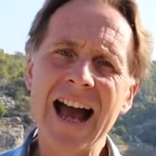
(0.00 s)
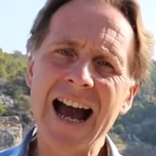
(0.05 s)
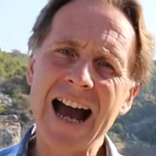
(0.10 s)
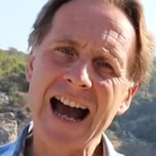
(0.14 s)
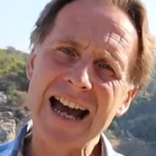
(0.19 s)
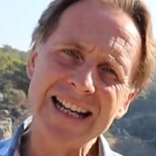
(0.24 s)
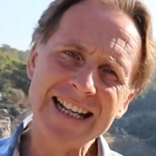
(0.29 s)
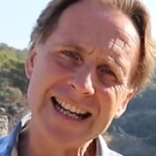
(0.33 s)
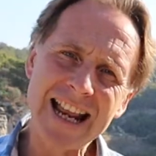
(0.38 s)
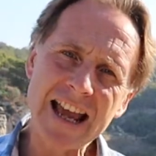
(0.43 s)

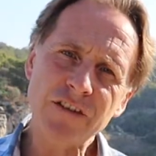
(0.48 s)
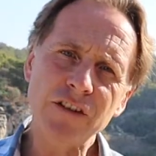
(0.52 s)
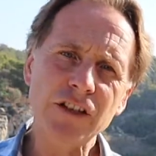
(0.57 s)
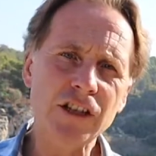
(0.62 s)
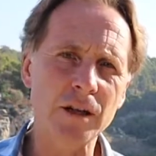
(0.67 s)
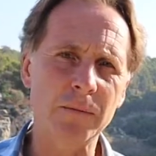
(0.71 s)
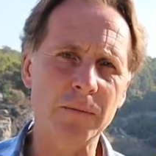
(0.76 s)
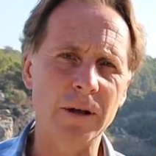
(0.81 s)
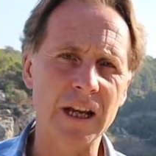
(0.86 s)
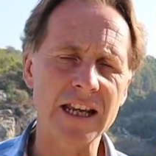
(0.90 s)
and
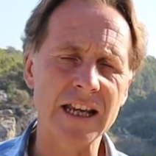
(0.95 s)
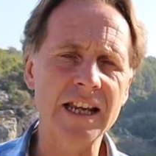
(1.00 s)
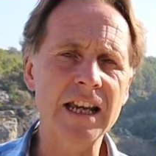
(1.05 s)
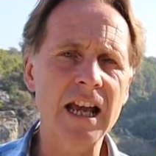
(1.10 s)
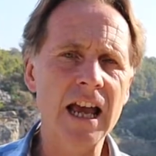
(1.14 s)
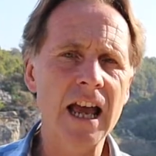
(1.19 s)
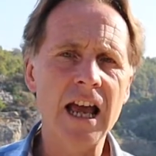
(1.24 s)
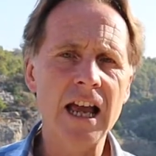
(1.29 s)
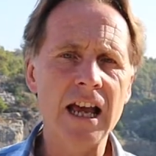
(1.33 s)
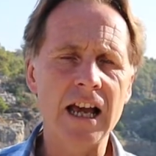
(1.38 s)
inevitably,
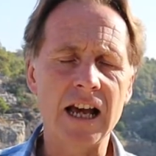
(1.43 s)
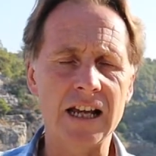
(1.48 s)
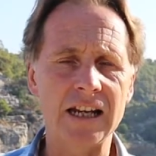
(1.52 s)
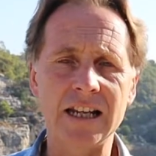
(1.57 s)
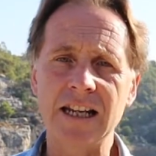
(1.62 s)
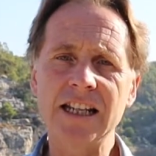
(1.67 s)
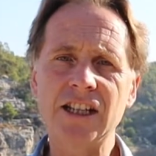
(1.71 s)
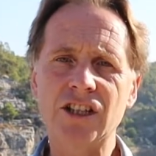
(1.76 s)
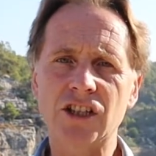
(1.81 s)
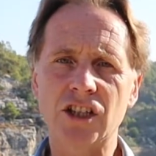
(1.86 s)

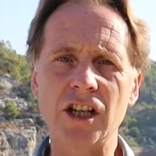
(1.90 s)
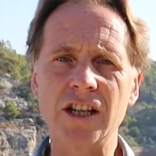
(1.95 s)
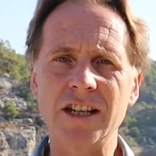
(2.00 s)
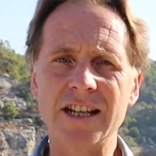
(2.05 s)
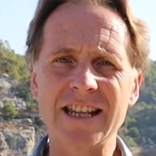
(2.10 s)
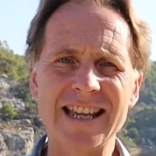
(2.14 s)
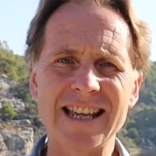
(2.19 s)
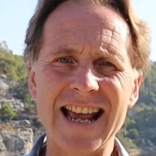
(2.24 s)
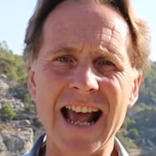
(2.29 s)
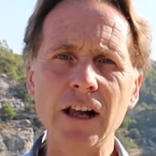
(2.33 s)
at least
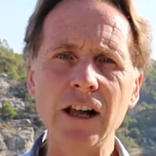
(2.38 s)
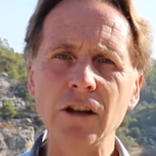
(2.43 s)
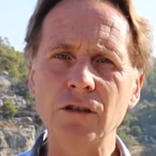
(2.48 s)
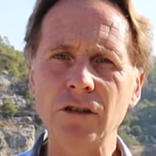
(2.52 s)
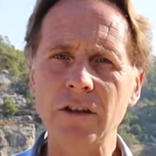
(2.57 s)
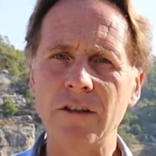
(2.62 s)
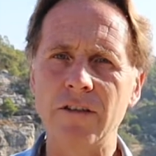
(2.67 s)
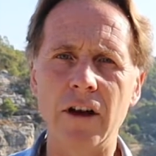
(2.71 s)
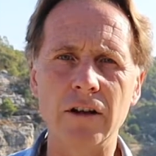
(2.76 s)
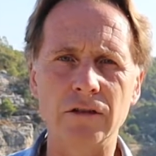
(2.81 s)
certainly the
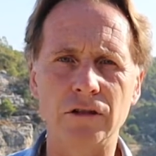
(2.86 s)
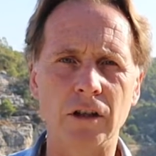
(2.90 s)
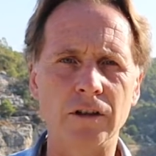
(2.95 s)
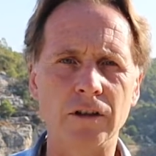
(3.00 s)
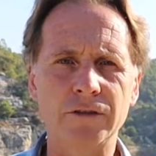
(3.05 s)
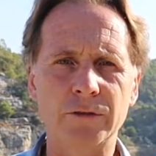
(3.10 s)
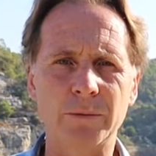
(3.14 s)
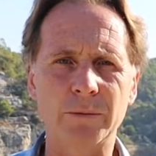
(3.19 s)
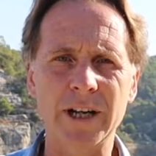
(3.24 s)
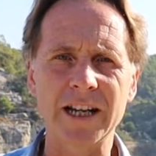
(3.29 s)
elder of those
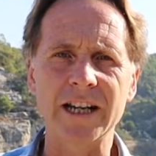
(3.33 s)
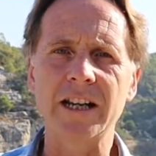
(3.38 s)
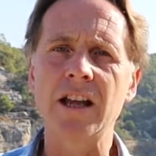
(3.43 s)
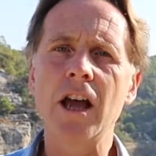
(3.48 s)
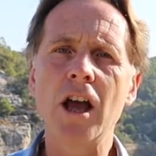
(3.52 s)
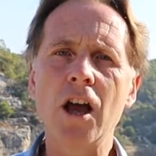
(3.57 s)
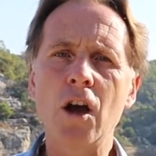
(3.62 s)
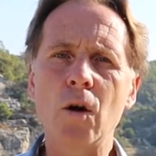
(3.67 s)
offspring,